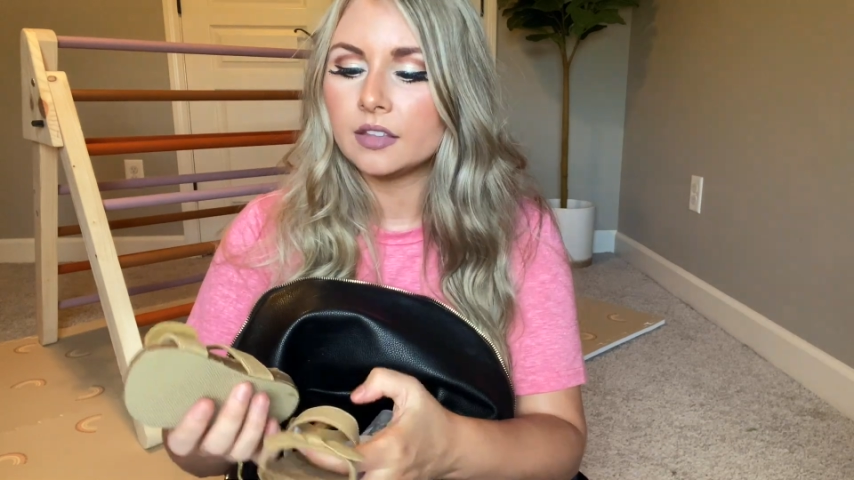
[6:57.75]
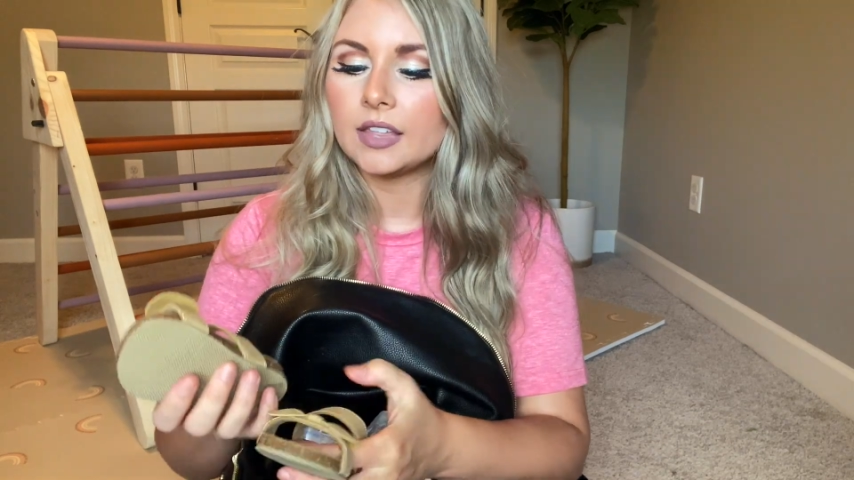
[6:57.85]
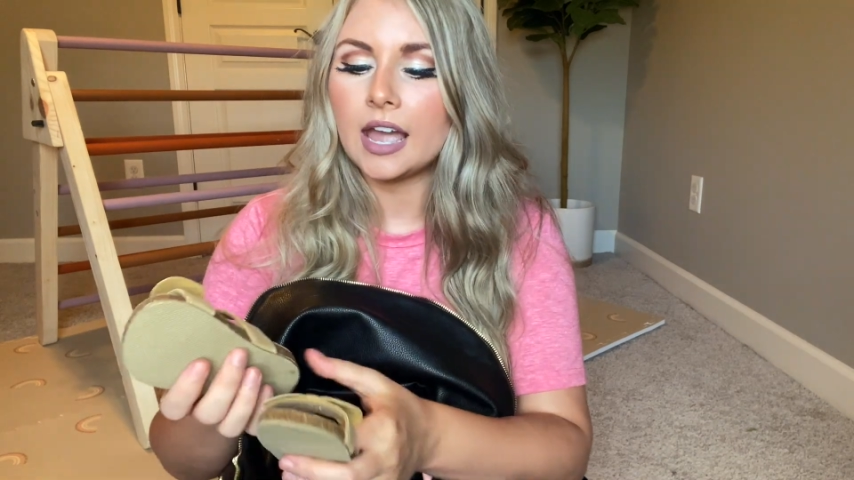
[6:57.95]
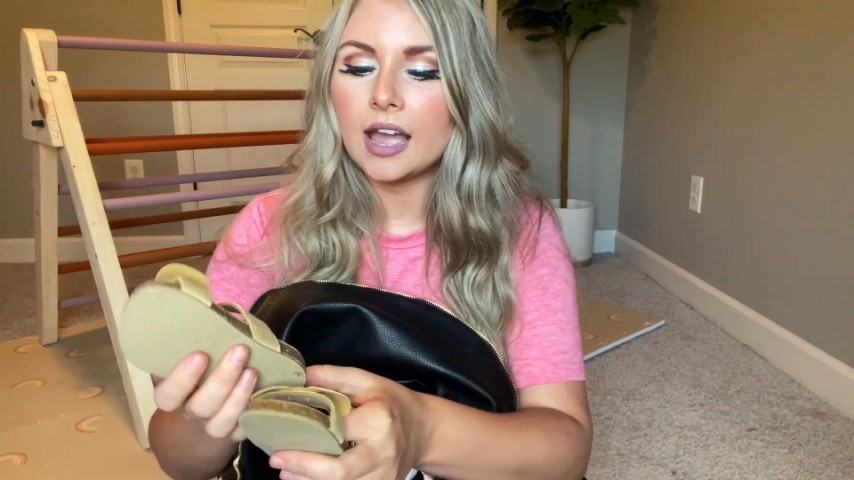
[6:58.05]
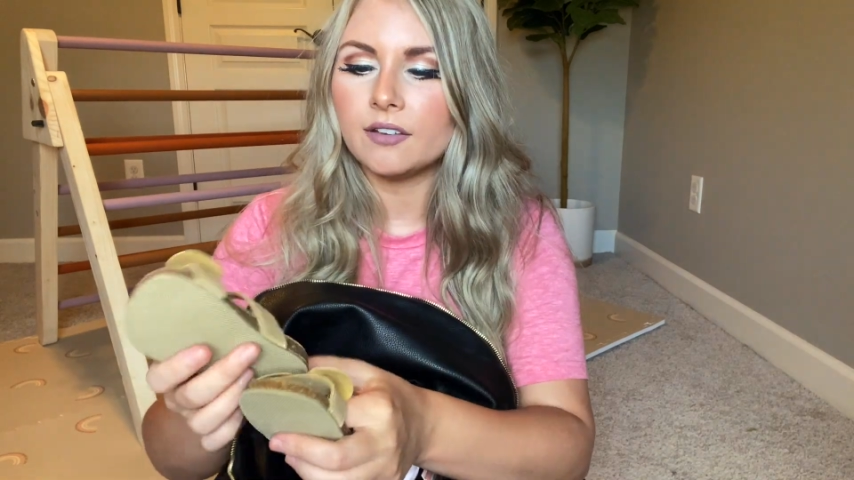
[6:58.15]

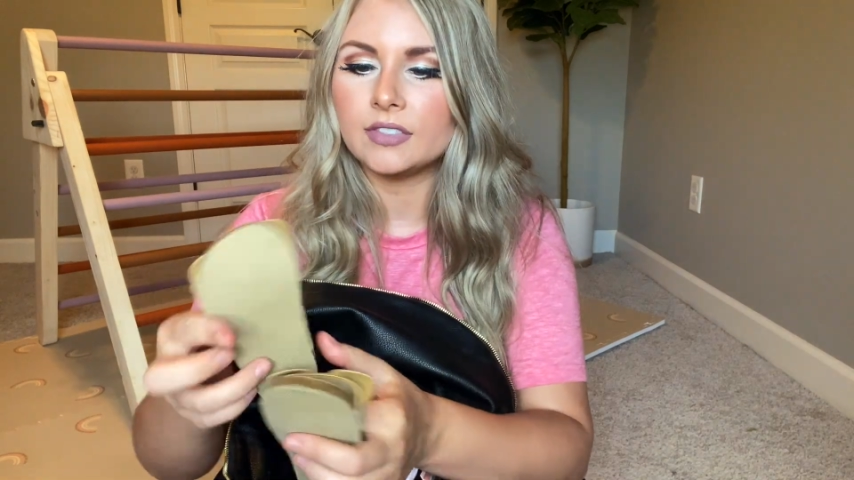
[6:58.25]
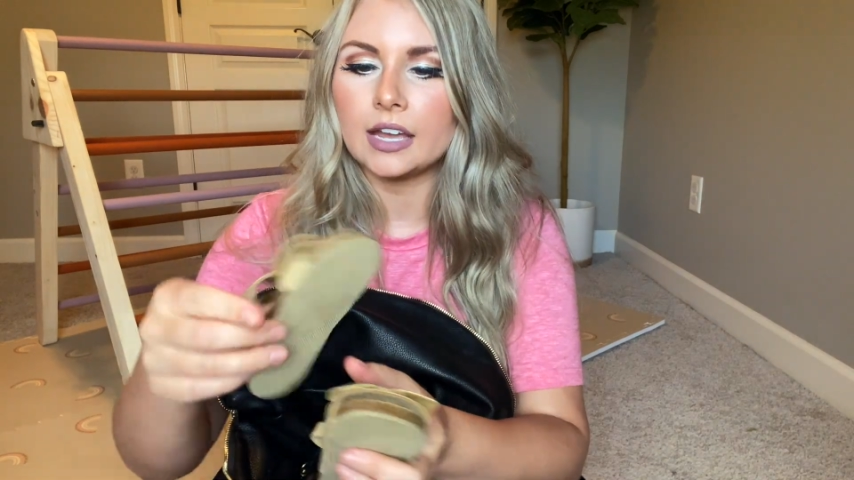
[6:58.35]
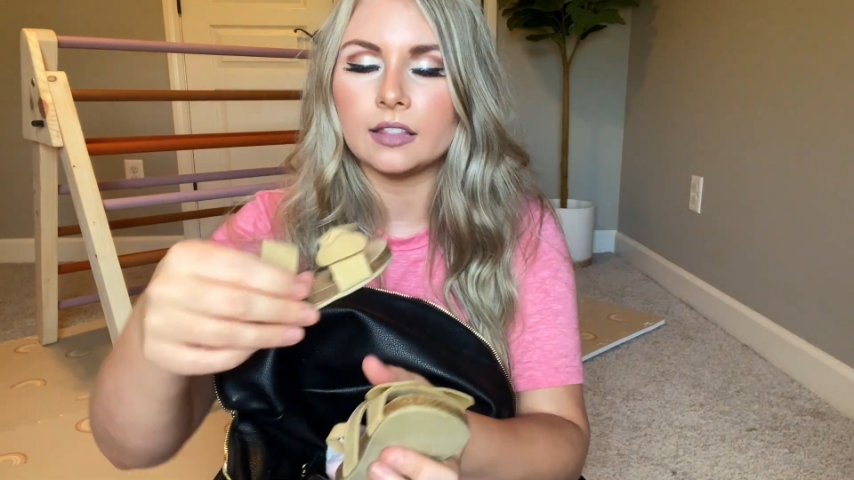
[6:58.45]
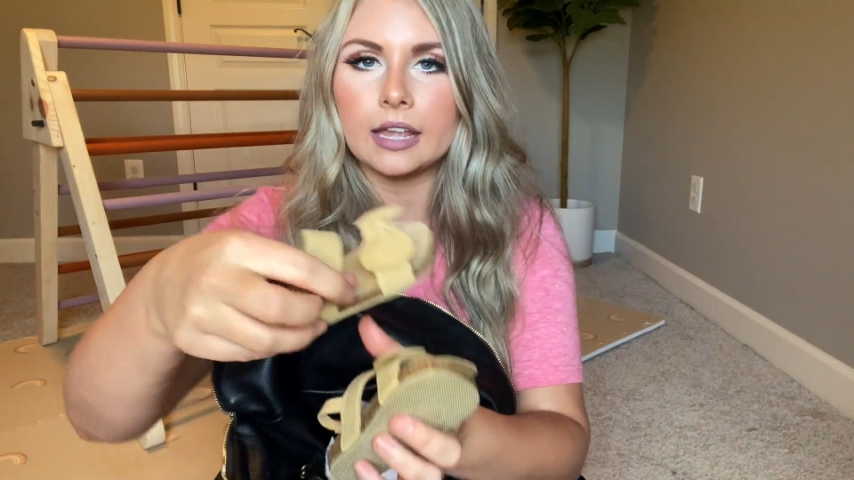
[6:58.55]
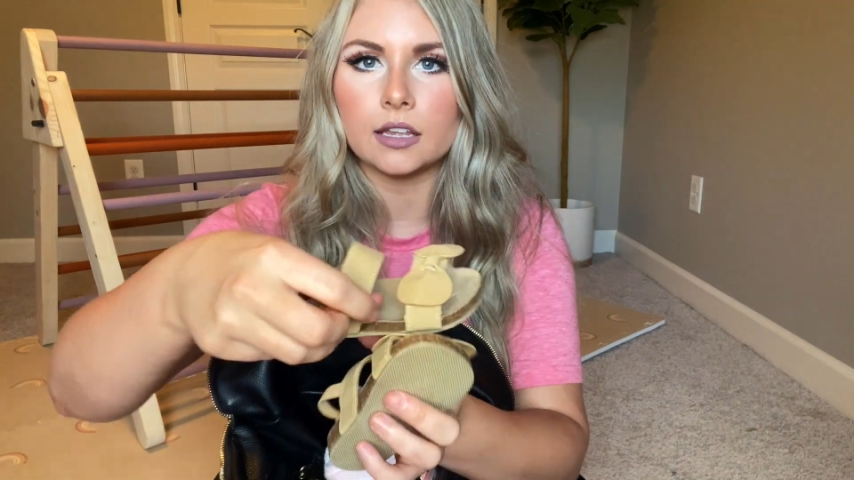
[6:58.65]
they have
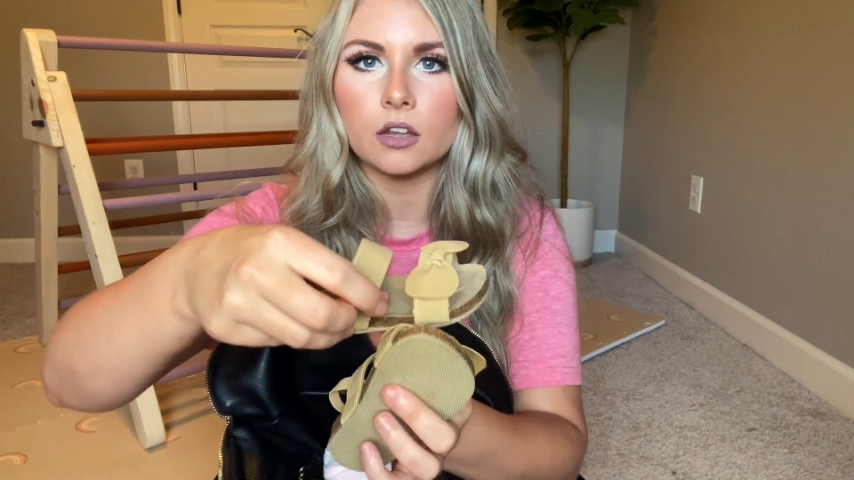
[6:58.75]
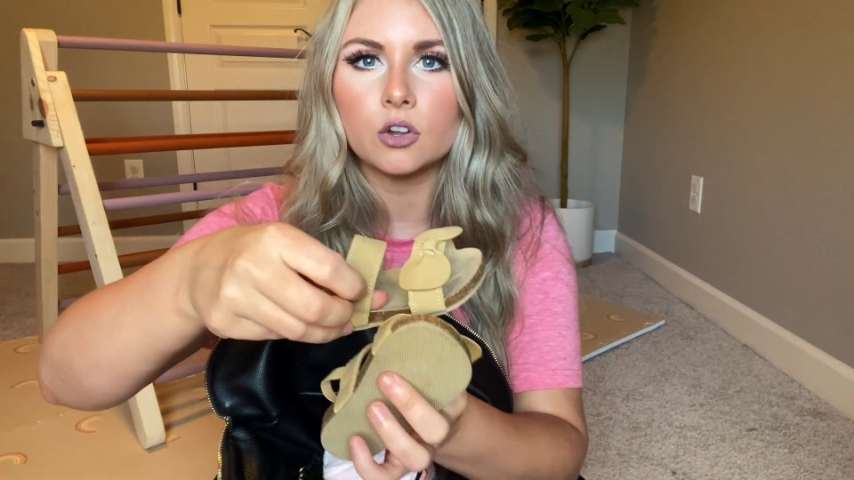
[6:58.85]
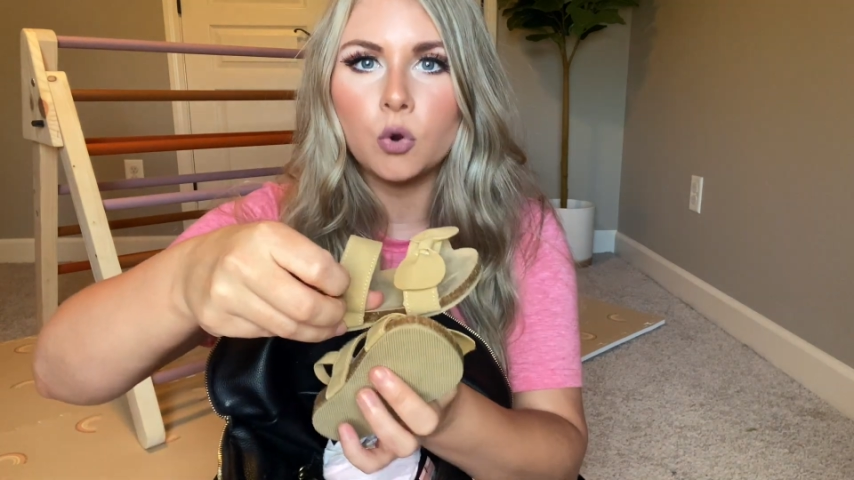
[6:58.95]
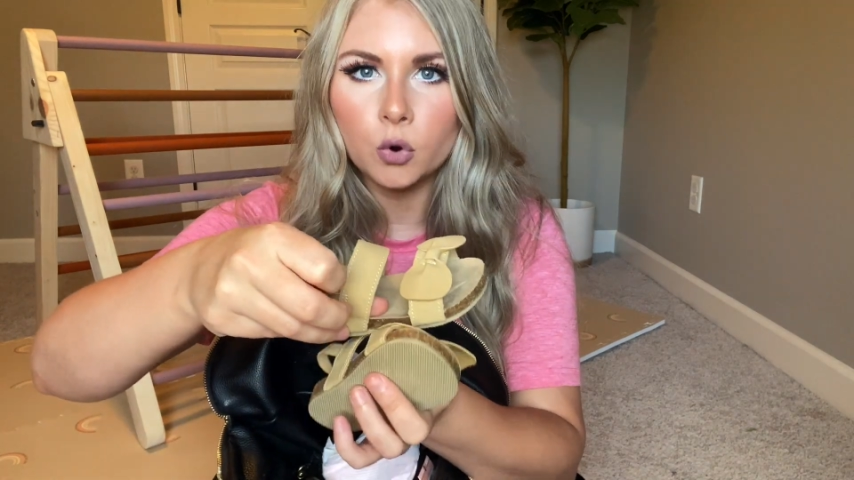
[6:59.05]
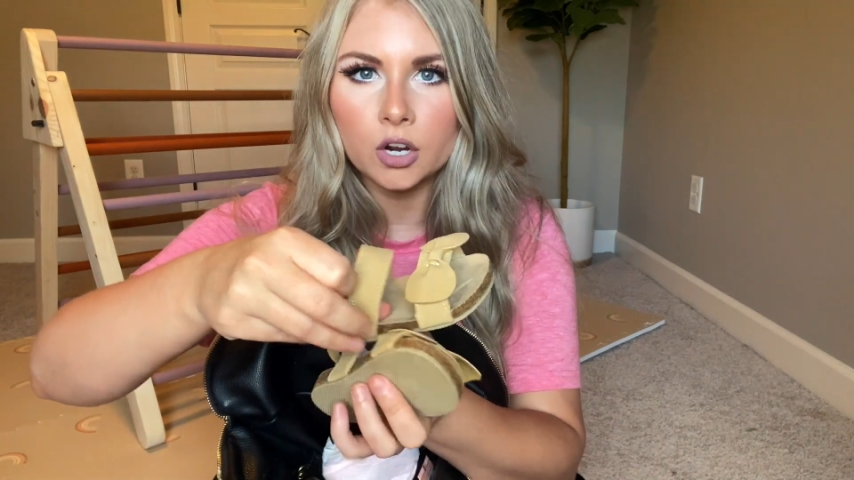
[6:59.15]
that like
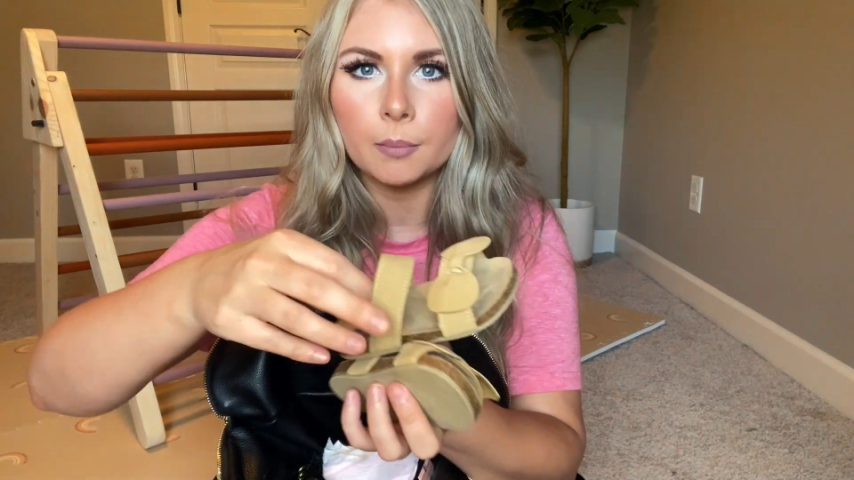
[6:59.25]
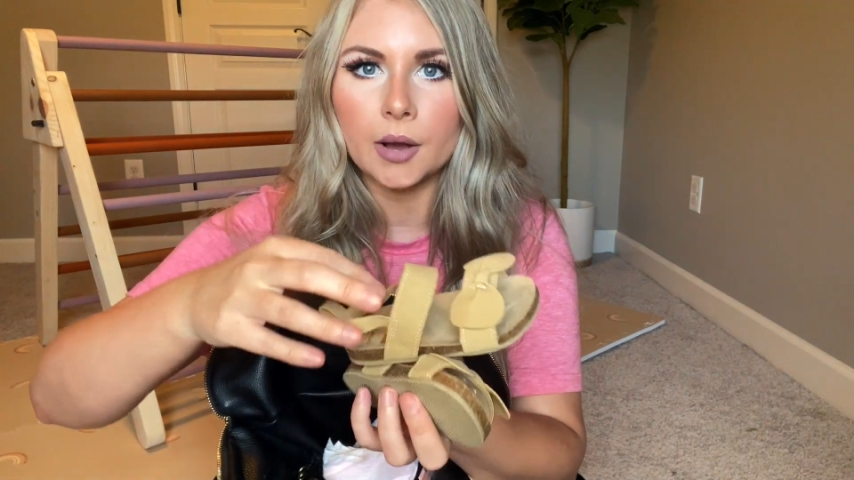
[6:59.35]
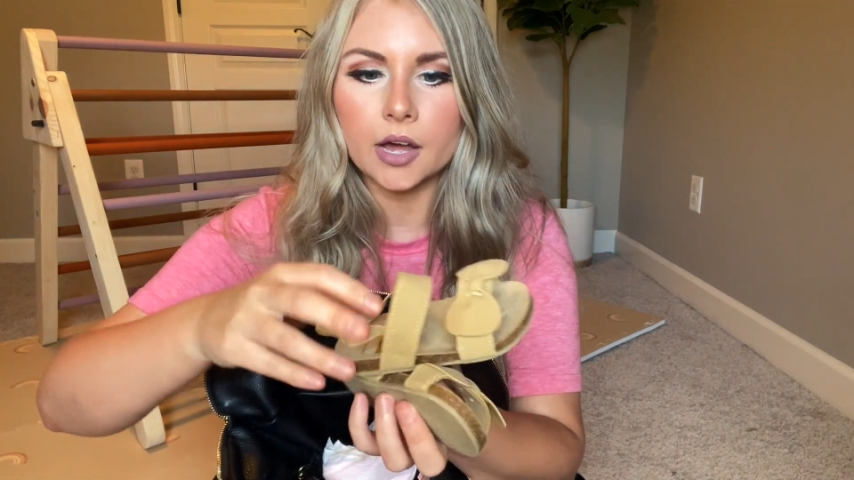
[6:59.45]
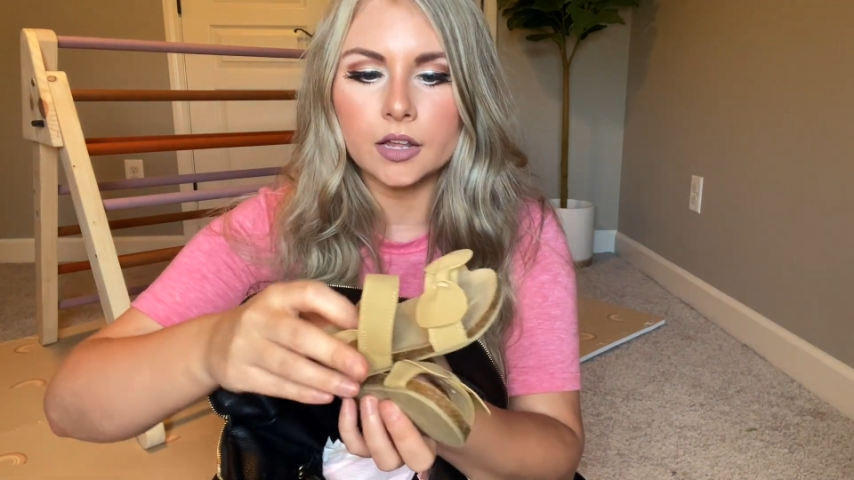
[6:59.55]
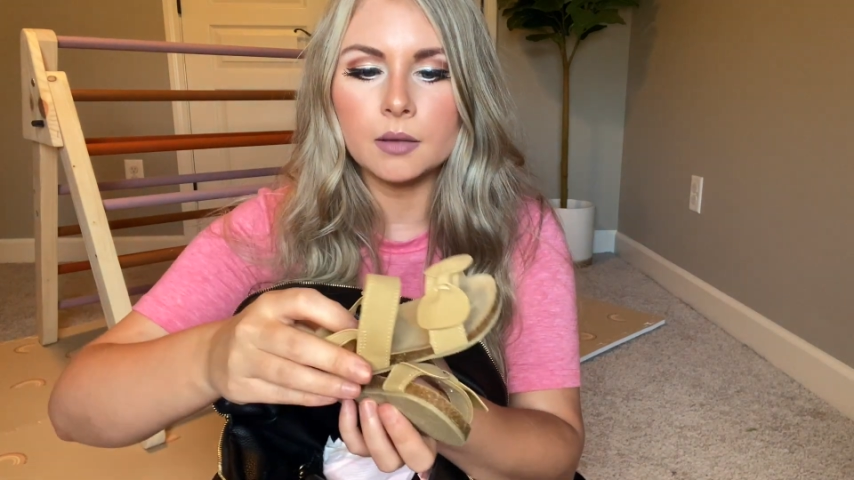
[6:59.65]
cork
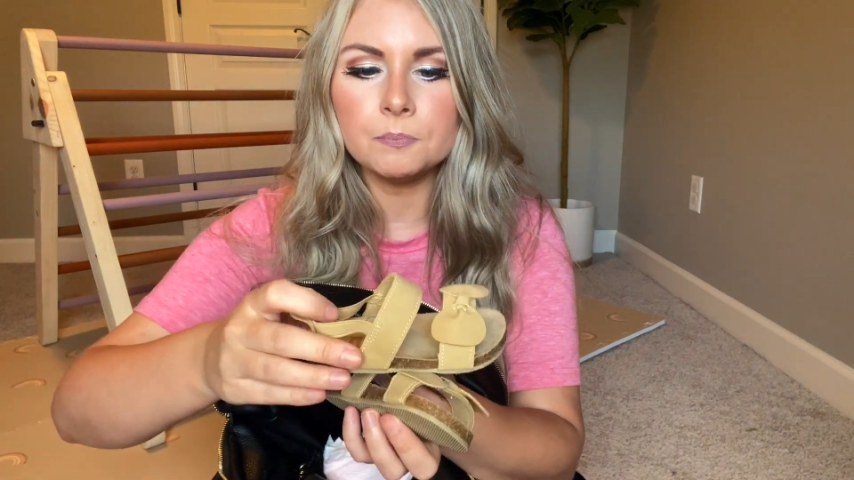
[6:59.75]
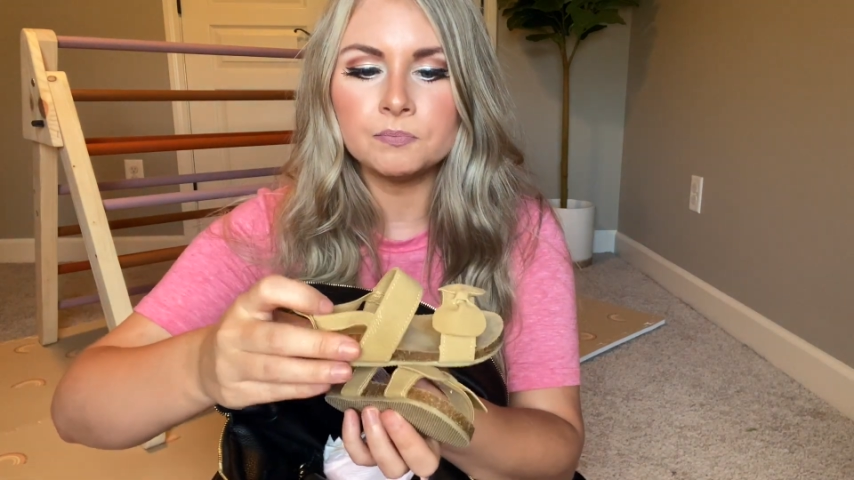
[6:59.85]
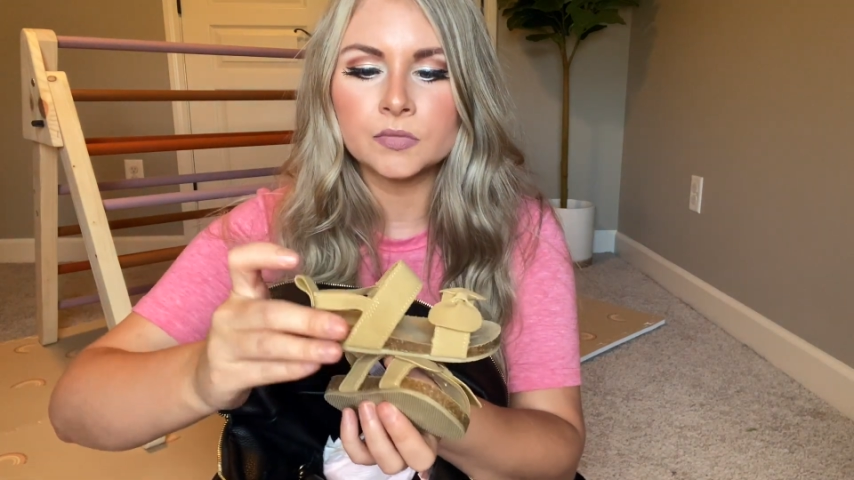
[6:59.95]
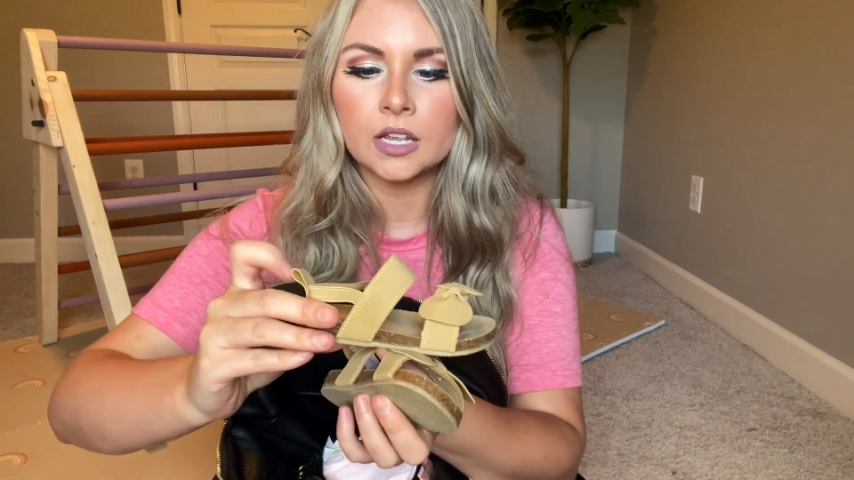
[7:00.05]
bottom.